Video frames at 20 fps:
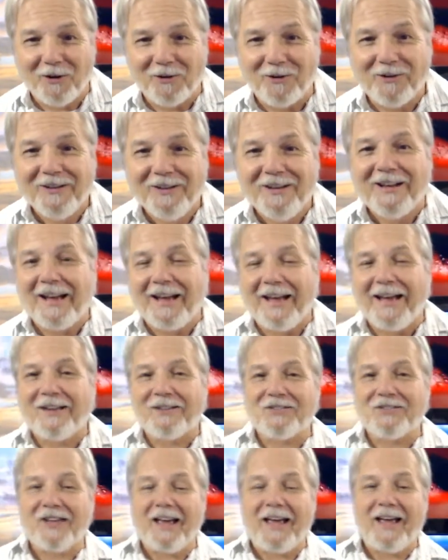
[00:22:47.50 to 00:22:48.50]

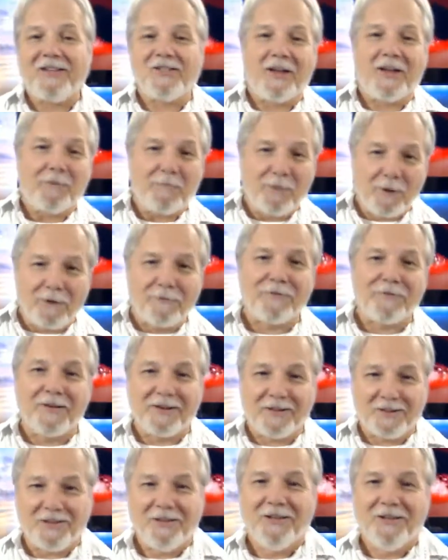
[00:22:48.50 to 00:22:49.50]
as a perfect
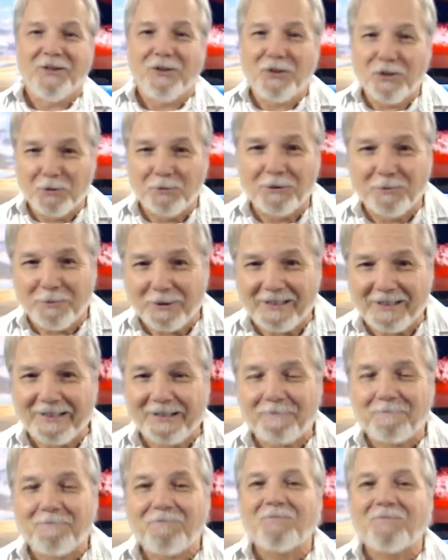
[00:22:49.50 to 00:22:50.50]
human being.
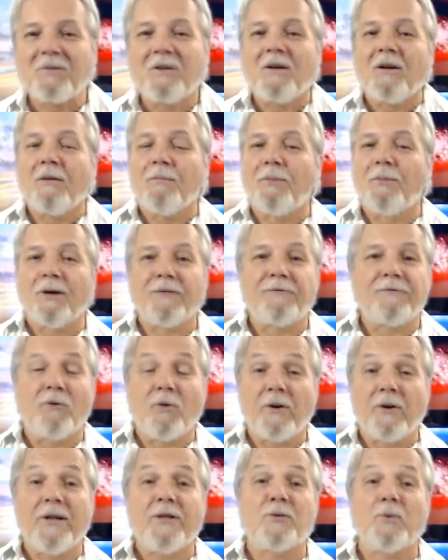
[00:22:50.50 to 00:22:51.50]
But for
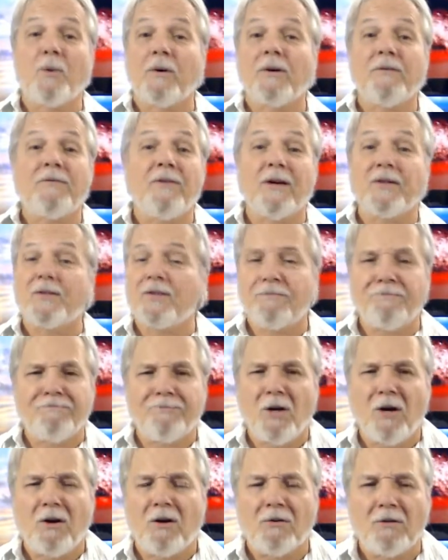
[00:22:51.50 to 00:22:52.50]
each one of us,
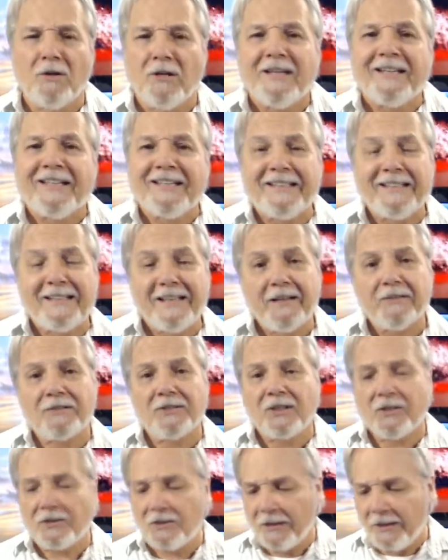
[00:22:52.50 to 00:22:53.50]
no. He gives
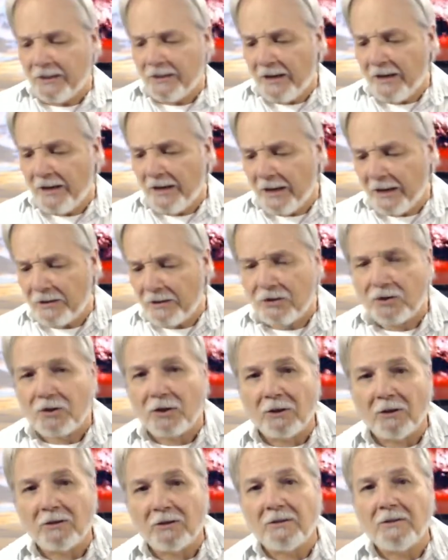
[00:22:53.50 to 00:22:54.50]
us a
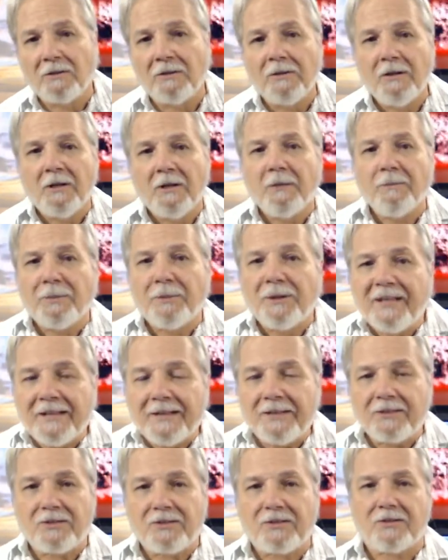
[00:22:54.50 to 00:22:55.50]
certain
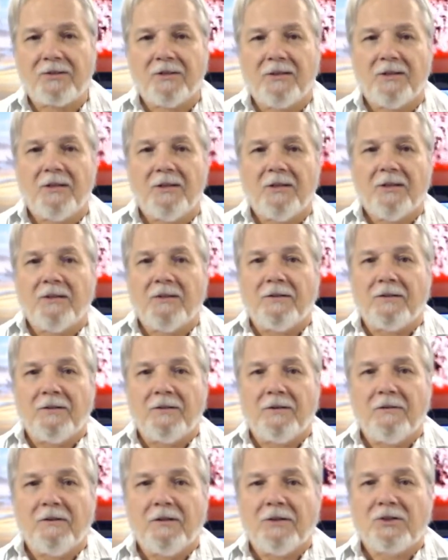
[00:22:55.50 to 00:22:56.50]
piece,
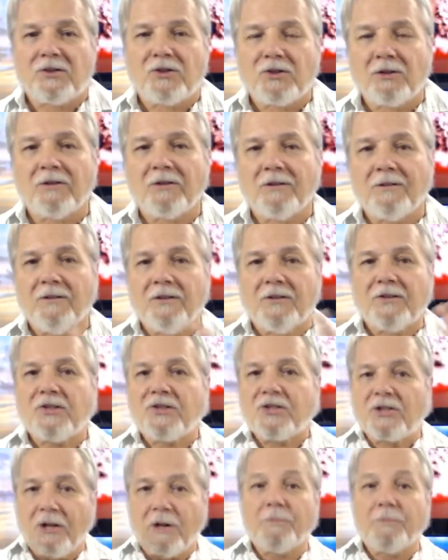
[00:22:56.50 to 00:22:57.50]
certain
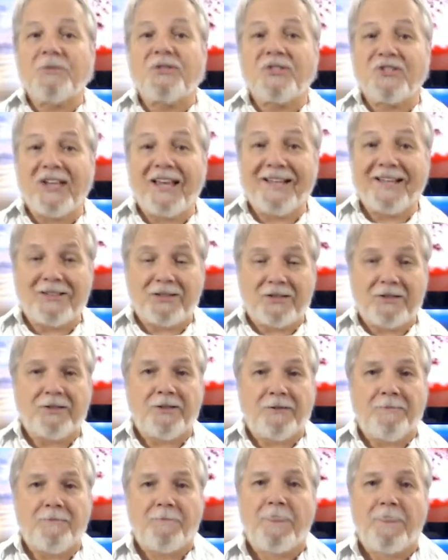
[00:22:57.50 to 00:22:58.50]
subset
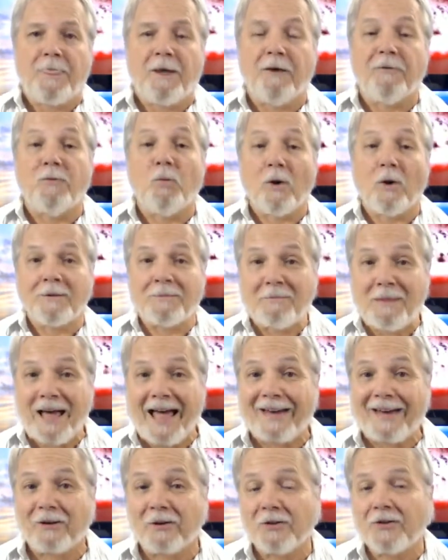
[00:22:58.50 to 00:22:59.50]
of what
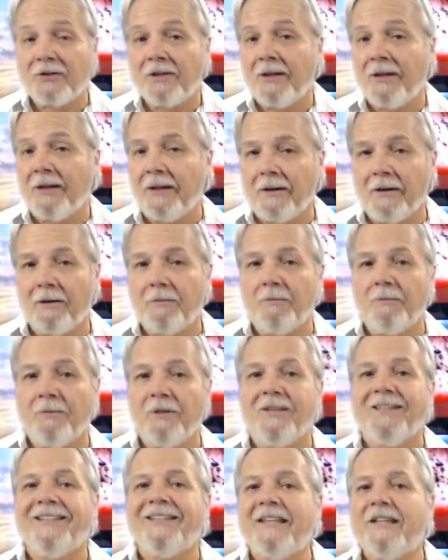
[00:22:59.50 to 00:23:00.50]
matters to him.
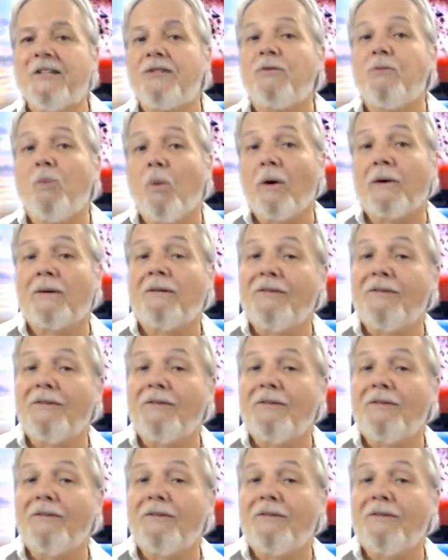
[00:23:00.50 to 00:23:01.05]
Each one of us